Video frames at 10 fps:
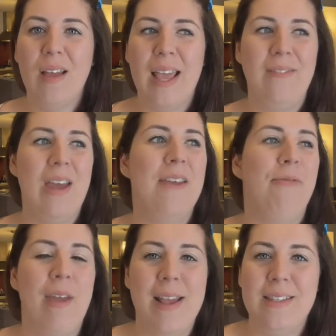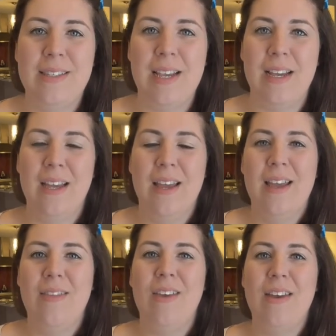advancing.
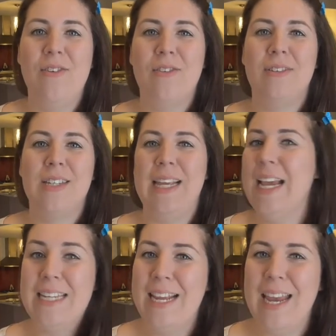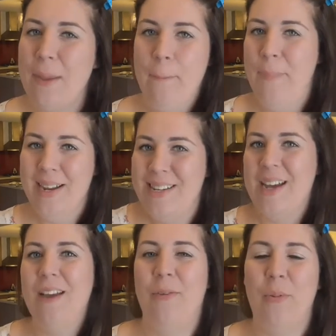They're not getting any
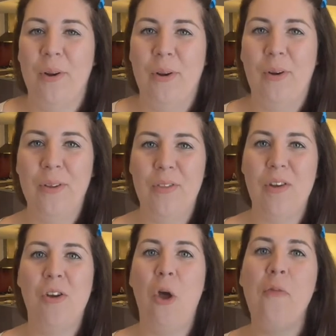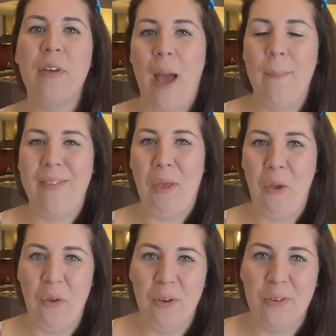better, if you want to call it. They're not overcoming their
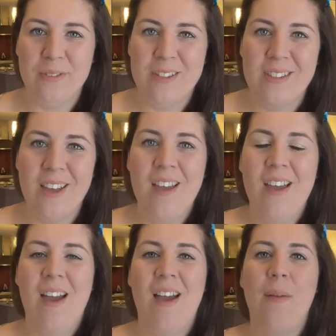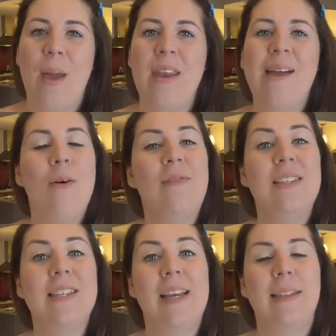hurdles. Um, and now,
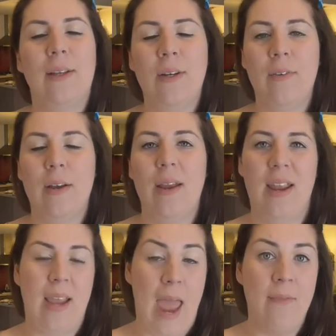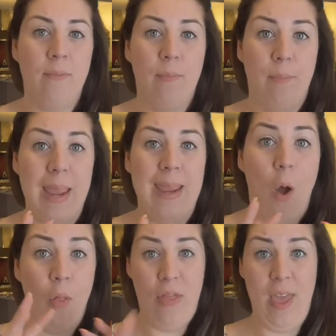obviously, a lot of it can be
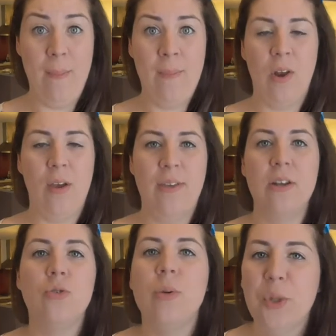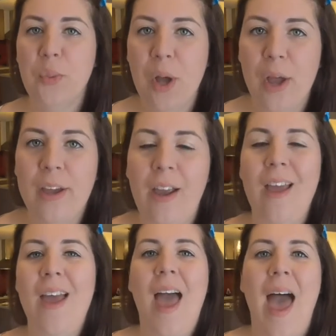on them. You know, if they're not doing the work
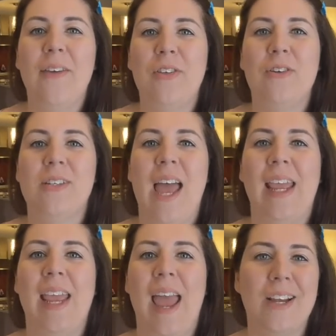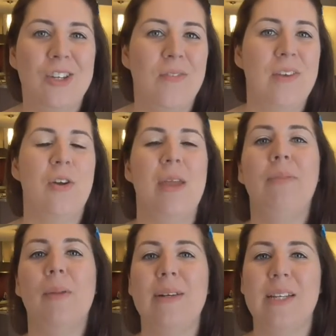and if they're not taking action, if they're not
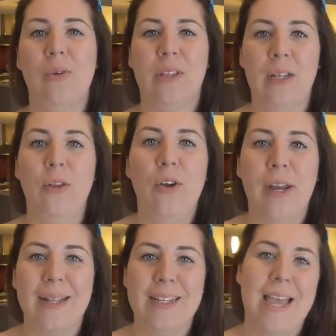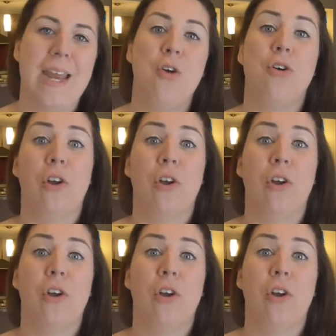implementing what they're learning, that's out of your